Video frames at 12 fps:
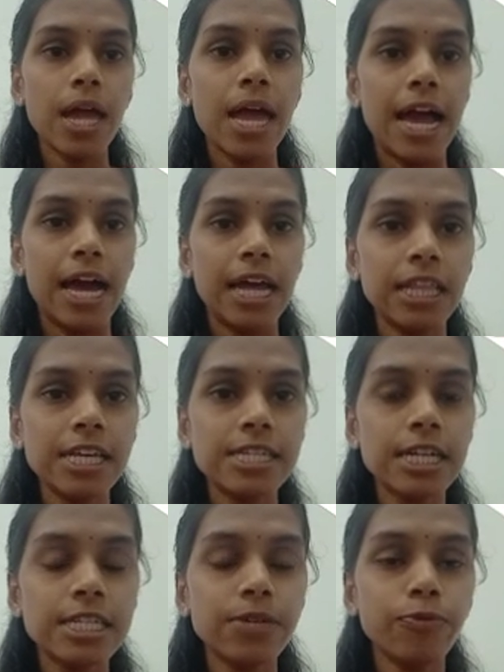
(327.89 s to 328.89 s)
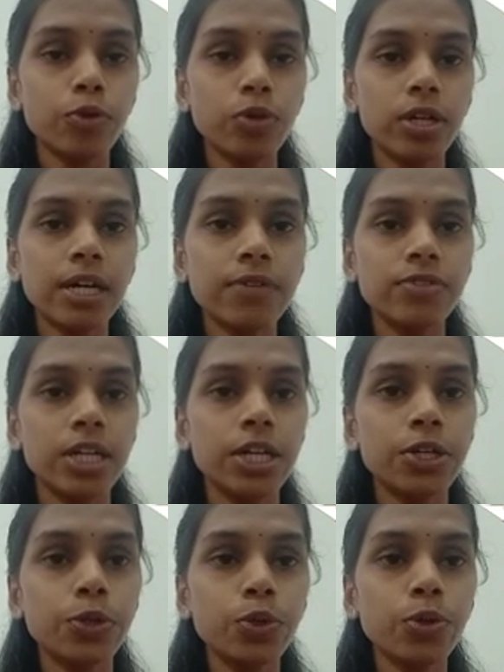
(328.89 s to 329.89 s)
And these are some photographs
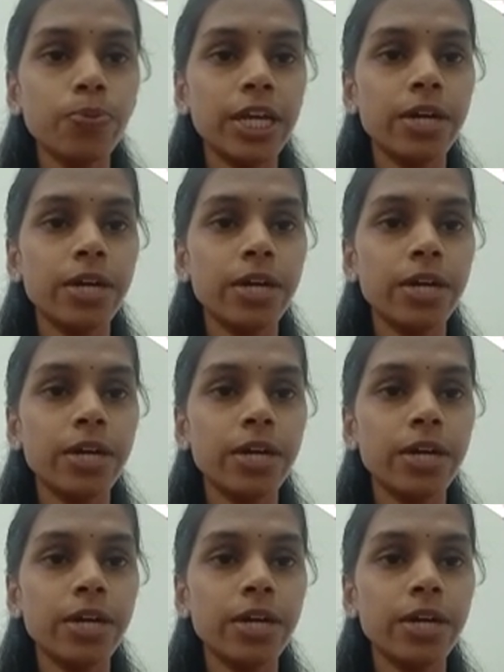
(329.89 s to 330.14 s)
related to the media